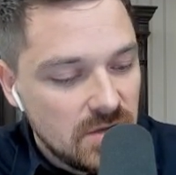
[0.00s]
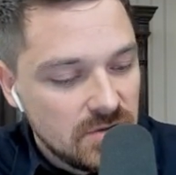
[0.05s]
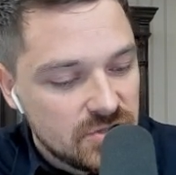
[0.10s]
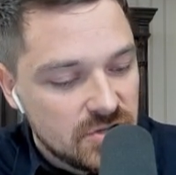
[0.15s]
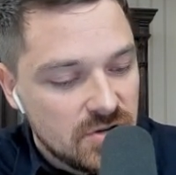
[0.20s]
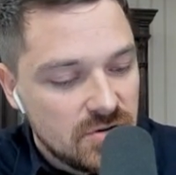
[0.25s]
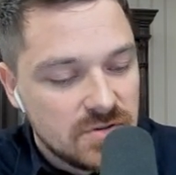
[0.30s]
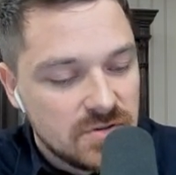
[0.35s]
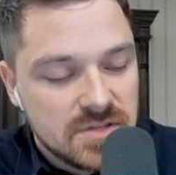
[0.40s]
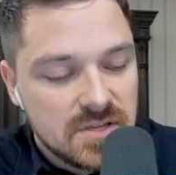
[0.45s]

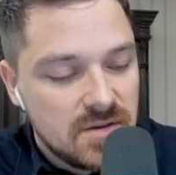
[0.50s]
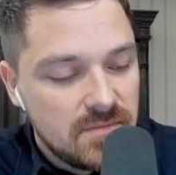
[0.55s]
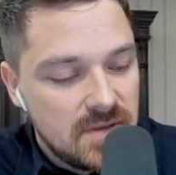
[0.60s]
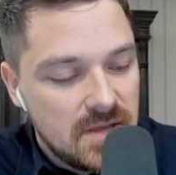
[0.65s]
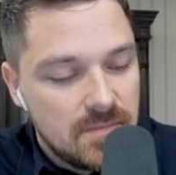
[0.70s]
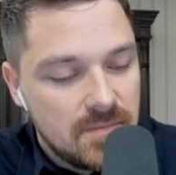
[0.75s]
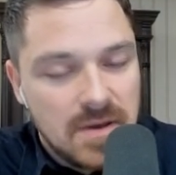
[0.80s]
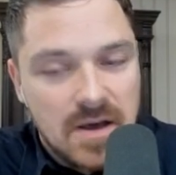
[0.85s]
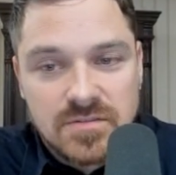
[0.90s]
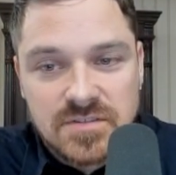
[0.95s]
So it's going to be
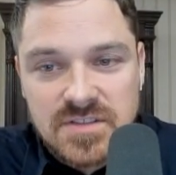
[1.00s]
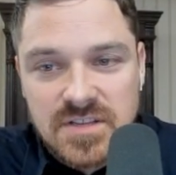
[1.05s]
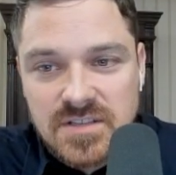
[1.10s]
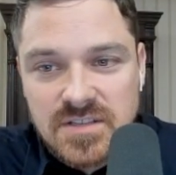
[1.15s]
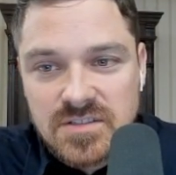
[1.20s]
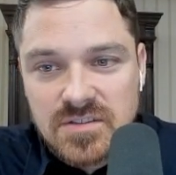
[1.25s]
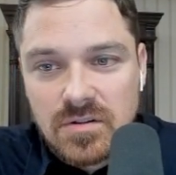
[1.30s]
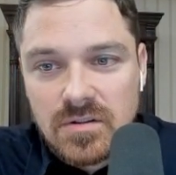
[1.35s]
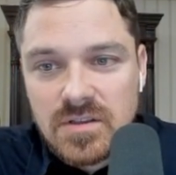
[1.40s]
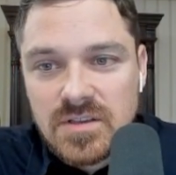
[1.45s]
about
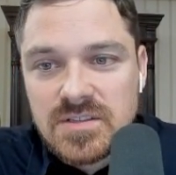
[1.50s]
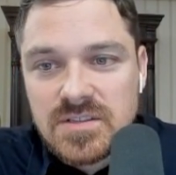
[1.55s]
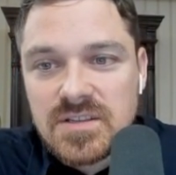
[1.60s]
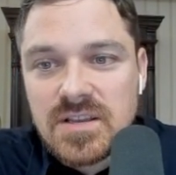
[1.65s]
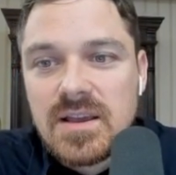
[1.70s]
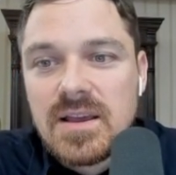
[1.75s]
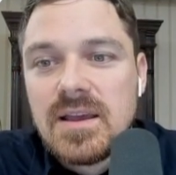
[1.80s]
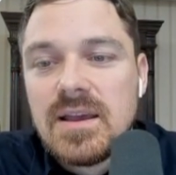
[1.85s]
$6.